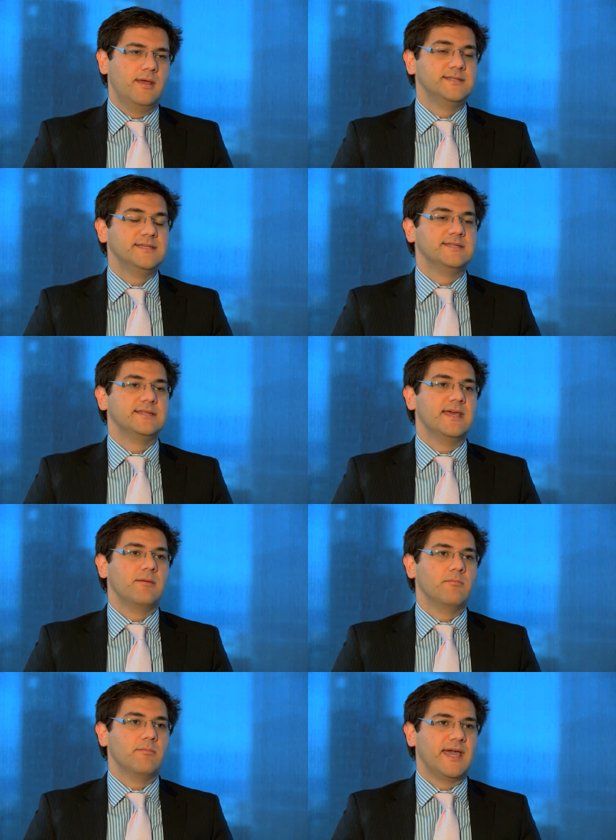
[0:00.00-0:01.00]
assisted
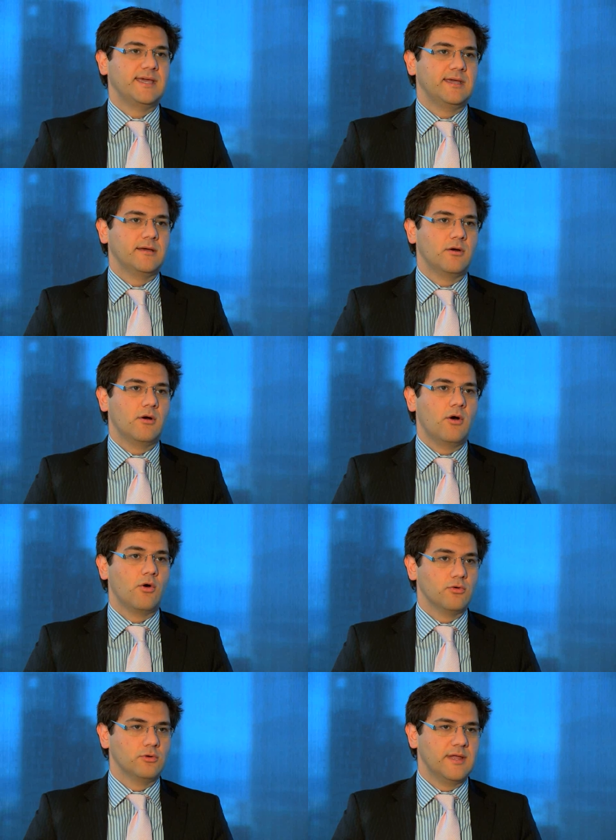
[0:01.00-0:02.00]
them making
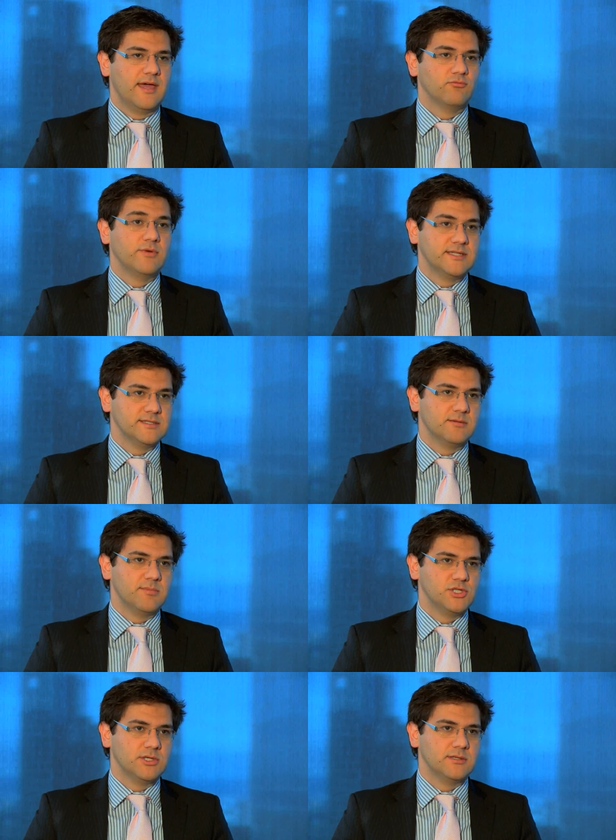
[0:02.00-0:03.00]
oral and written
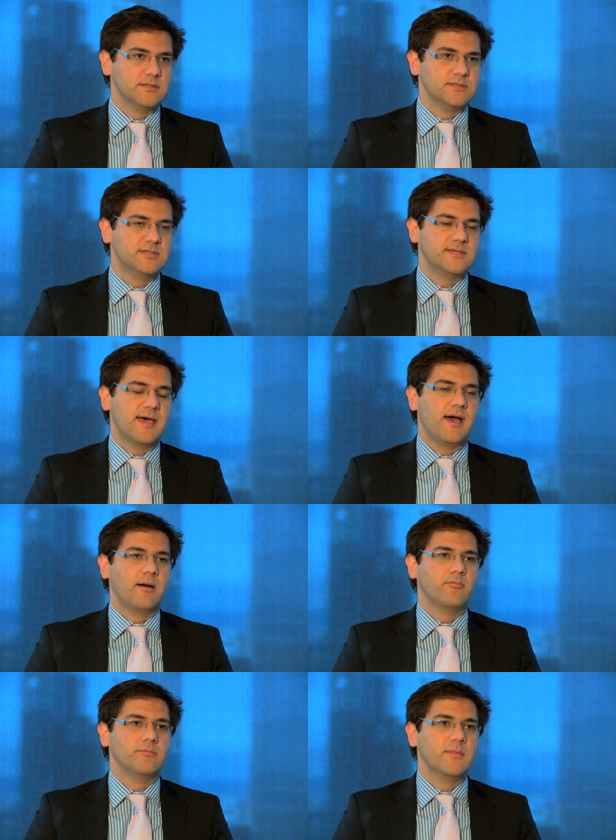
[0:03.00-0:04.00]
submissions
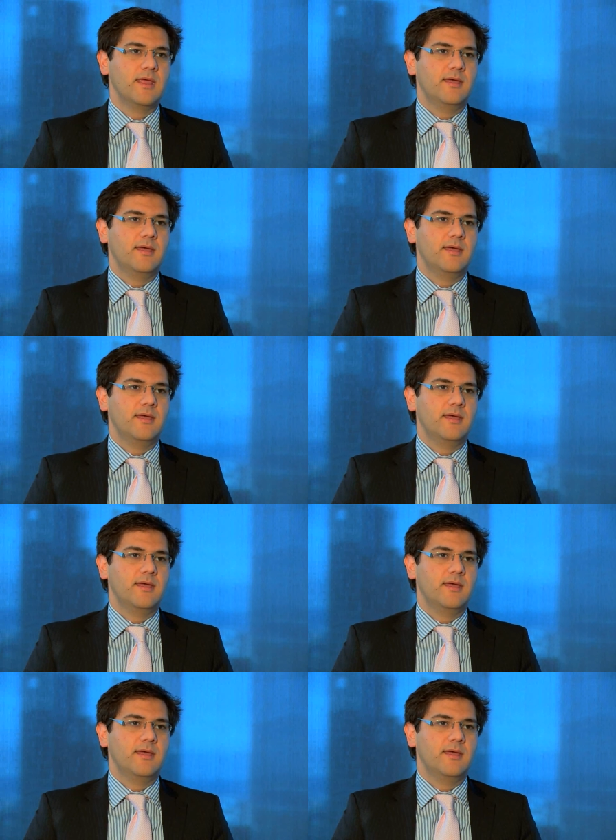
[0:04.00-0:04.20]
um,